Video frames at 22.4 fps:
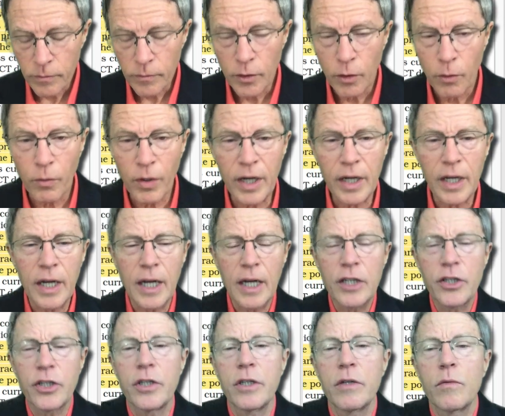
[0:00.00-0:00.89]

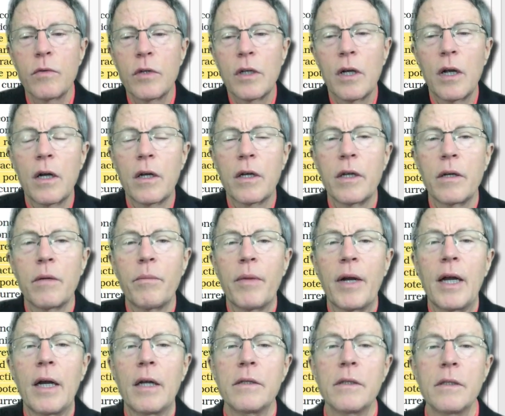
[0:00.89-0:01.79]
radiation, we're talking
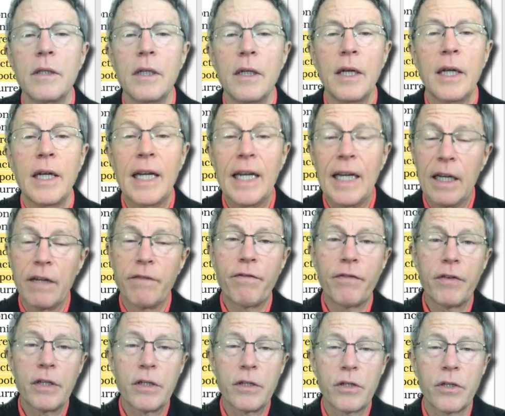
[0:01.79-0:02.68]
about
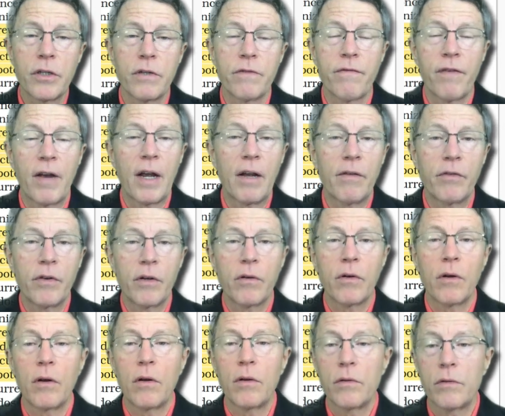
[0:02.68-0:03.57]
infants, five
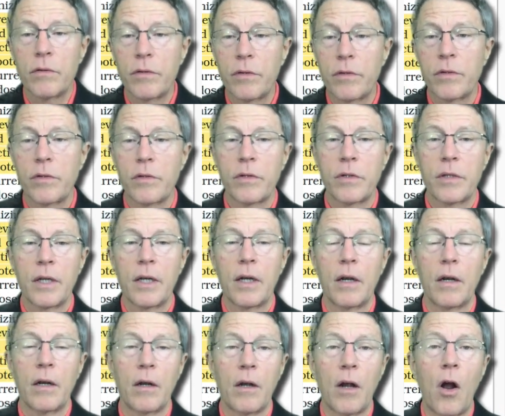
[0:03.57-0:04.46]
year olds,
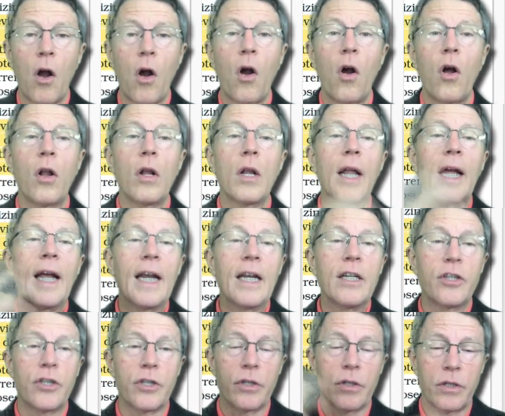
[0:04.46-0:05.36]
uh, all
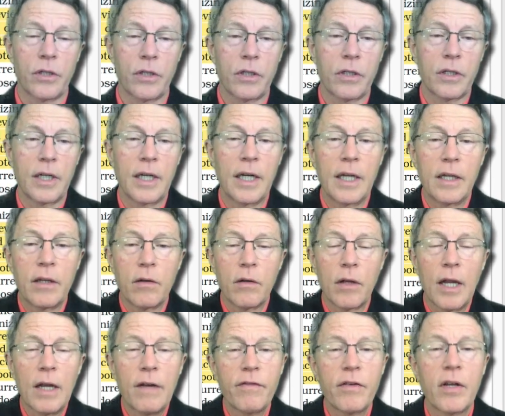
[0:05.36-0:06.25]
ages. And the
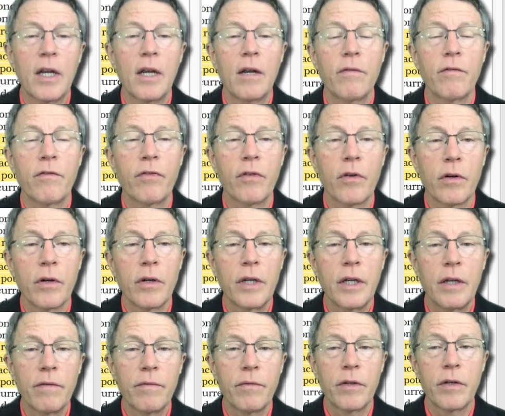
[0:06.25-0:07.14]
lifetime for an
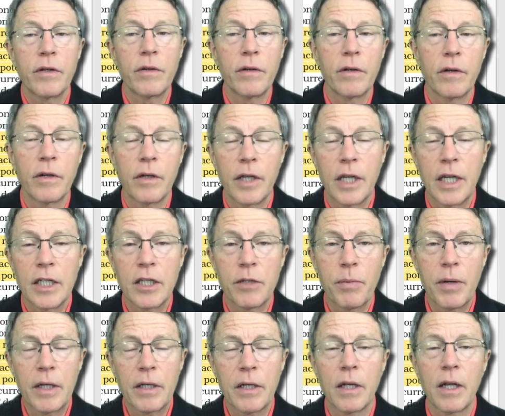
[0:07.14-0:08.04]
infant, the
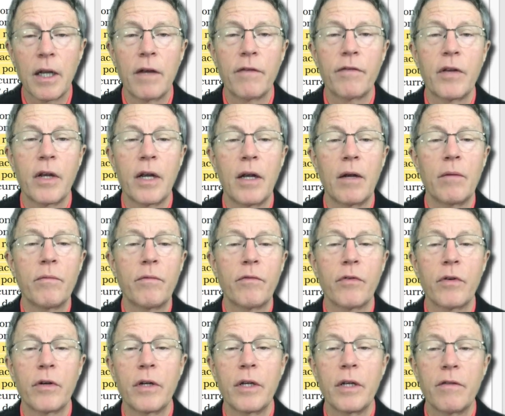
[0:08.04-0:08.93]
expected lifetime
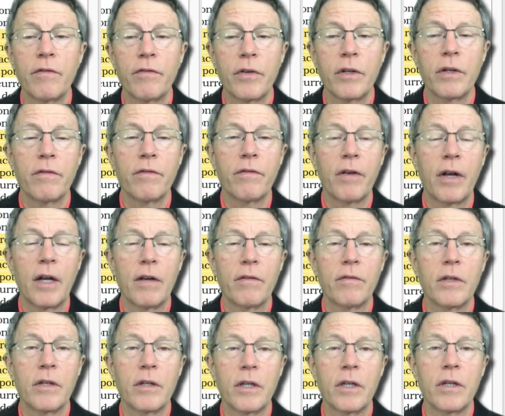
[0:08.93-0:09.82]
for an infant and five
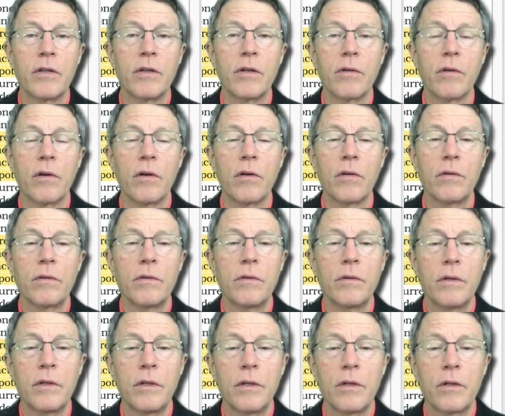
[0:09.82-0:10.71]
and 10 year old,
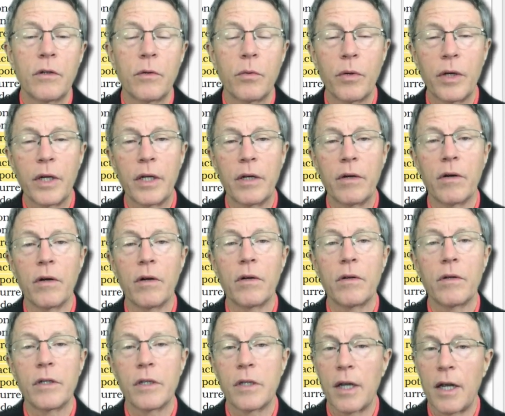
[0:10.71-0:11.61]
20 year
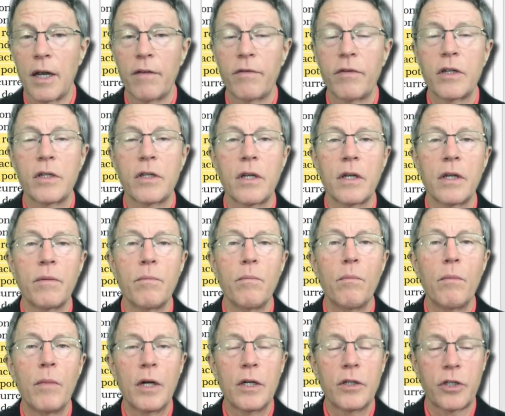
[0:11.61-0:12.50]
old, is obviously
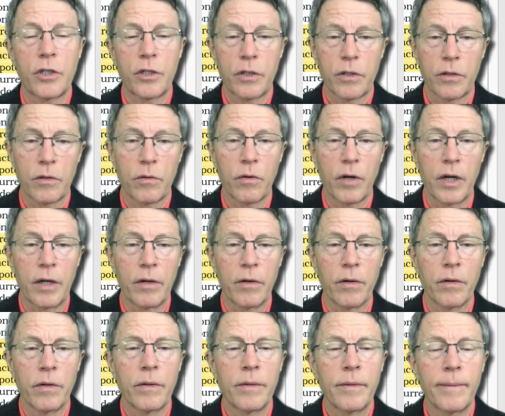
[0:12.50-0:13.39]
much
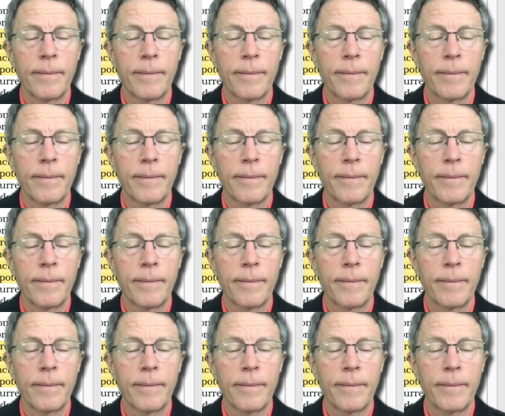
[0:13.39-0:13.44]
greater